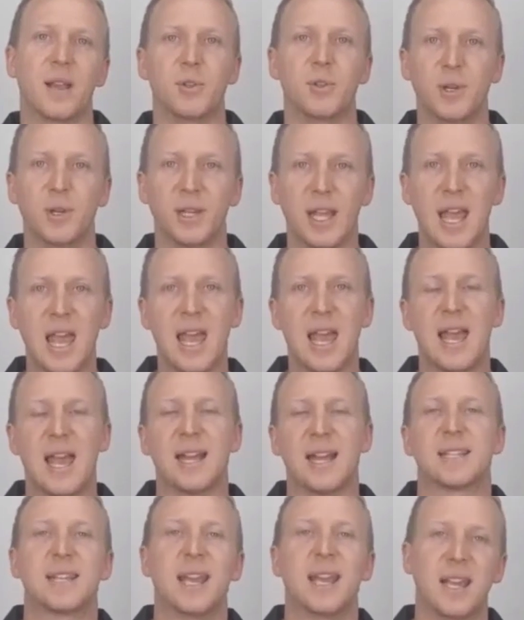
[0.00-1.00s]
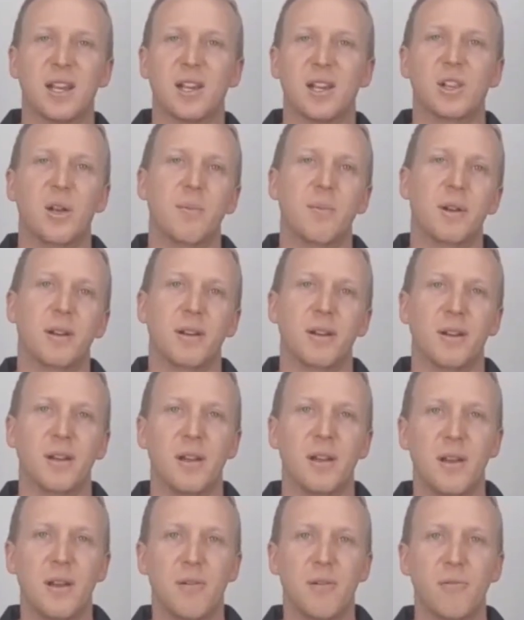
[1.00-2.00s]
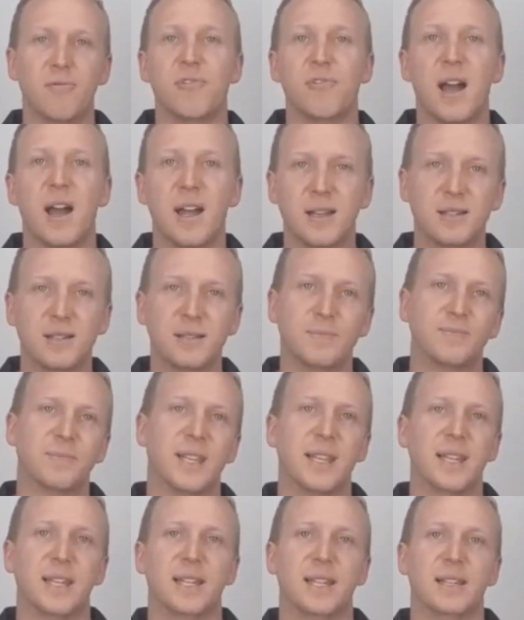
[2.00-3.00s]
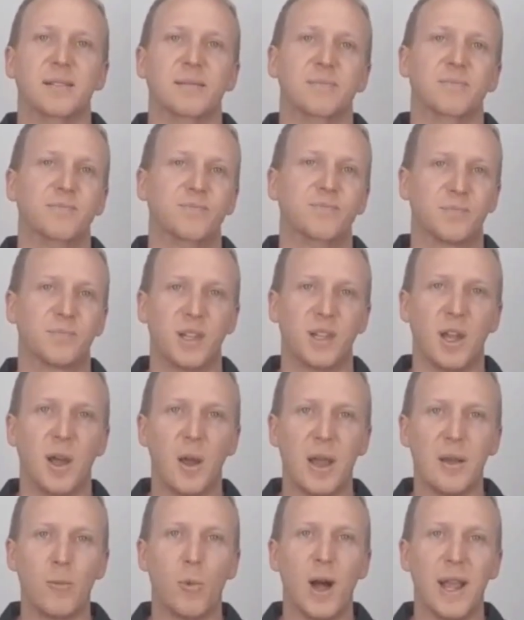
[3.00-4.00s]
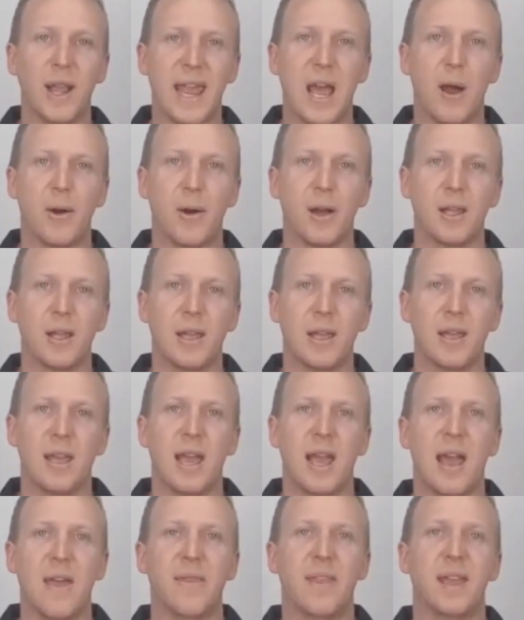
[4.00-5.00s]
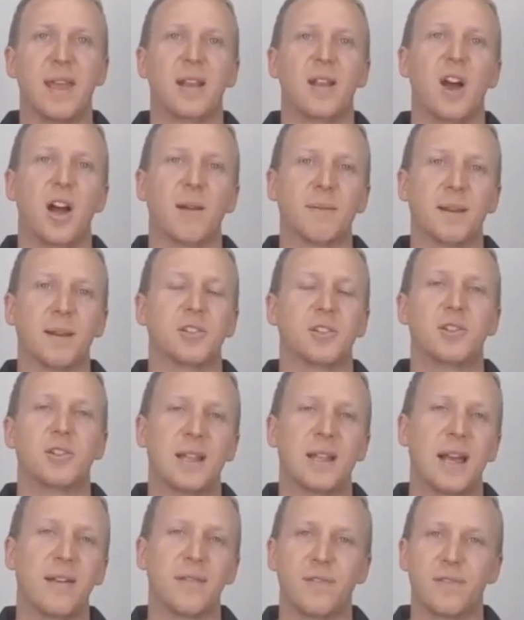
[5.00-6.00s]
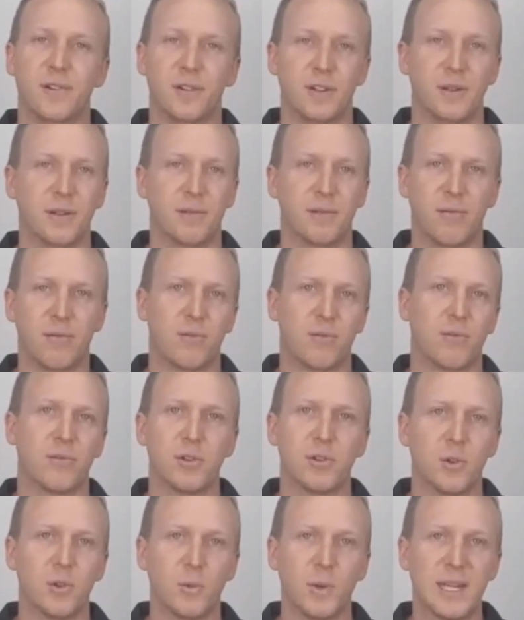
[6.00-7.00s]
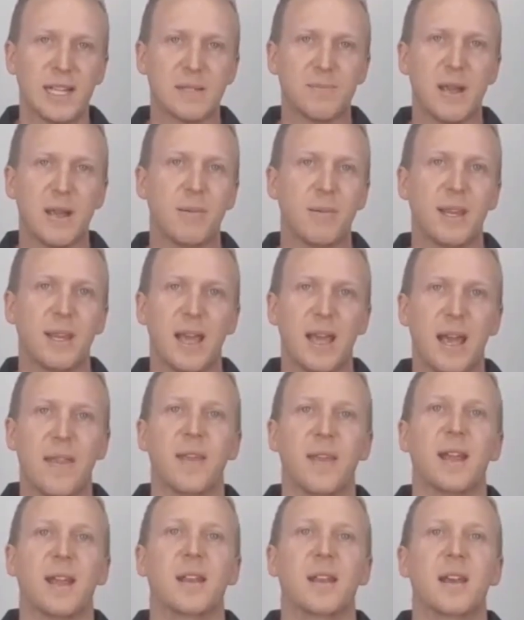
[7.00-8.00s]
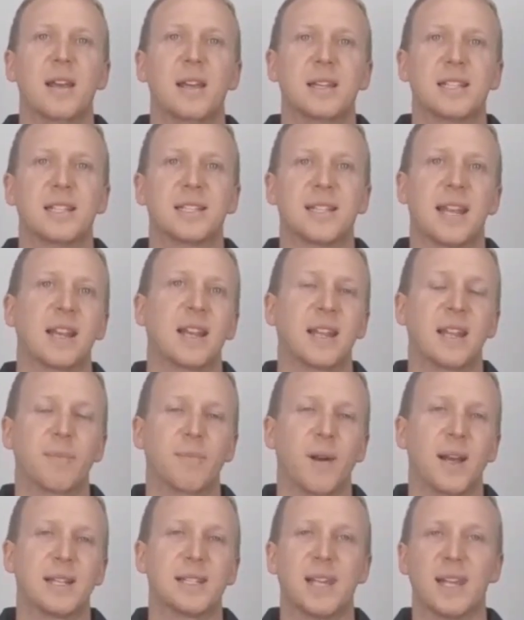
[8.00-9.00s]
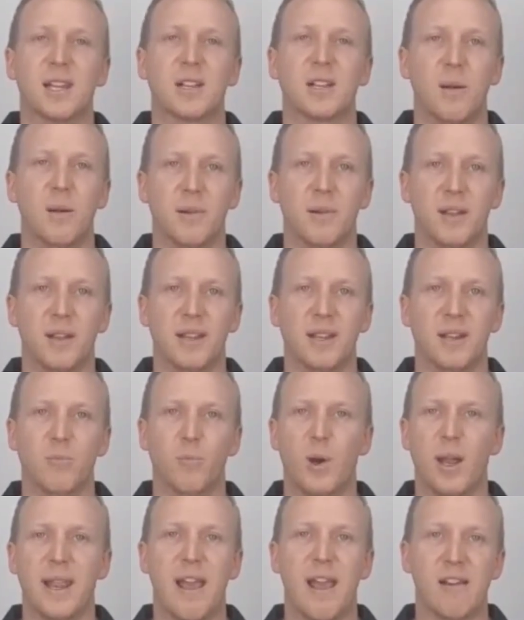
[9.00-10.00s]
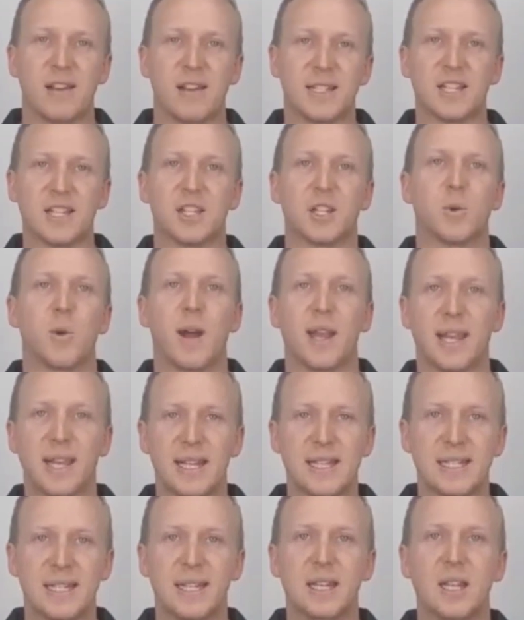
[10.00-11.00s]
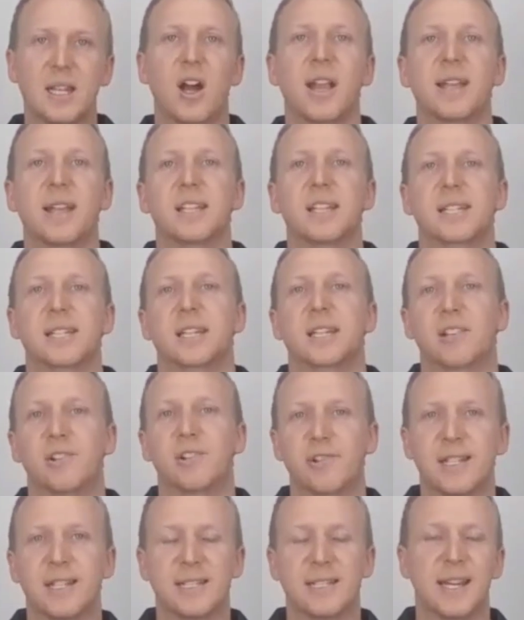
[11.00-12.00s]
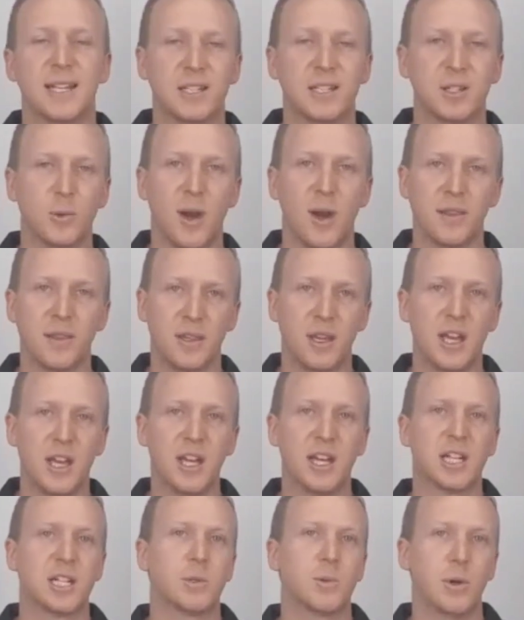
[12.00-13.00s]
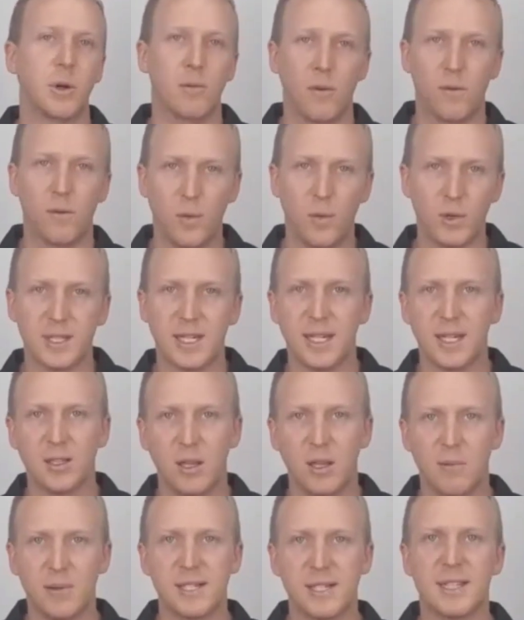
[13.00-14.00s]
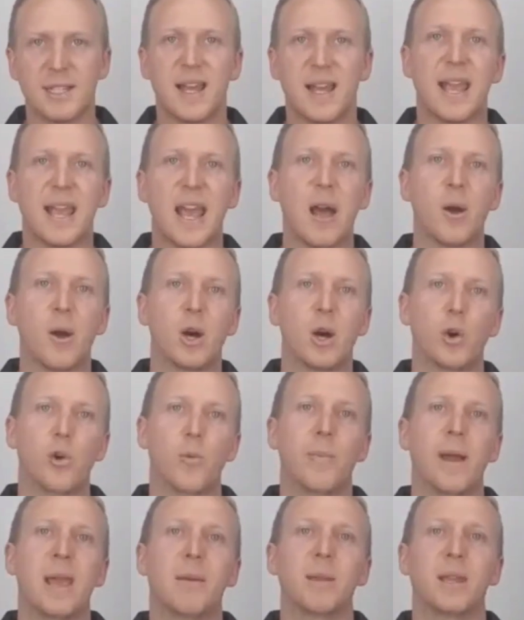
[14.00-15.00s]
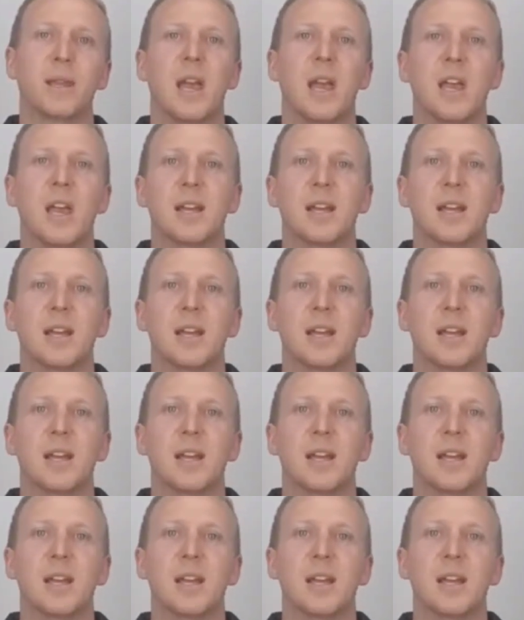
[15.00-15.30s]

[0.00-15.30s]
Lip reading: I'm doing a 10-kilometer run in 1 hour. And then I'm going to do that for 2 weeks maybe, and then suddenly my 10-kilometer in 1 hour is actually quite easy. I need to increase that to either 12 or 14 kilometers in that hour, or maybe